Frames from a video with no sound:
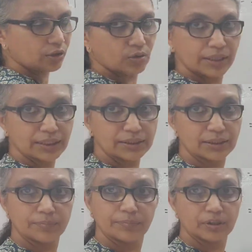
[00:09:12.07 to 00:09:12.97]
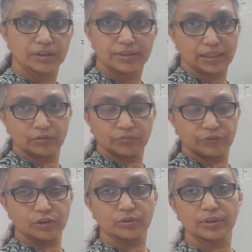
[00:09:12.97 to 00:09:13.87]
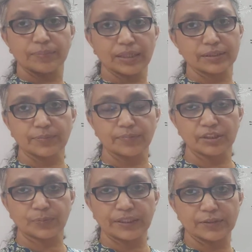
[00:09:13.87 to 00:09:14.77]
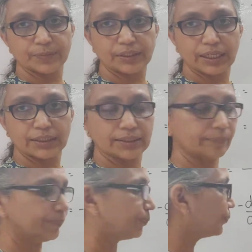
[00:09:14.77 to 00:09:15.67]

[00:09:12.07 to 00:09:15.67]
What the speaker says: wrote xn because that we took the maximum displacement xn.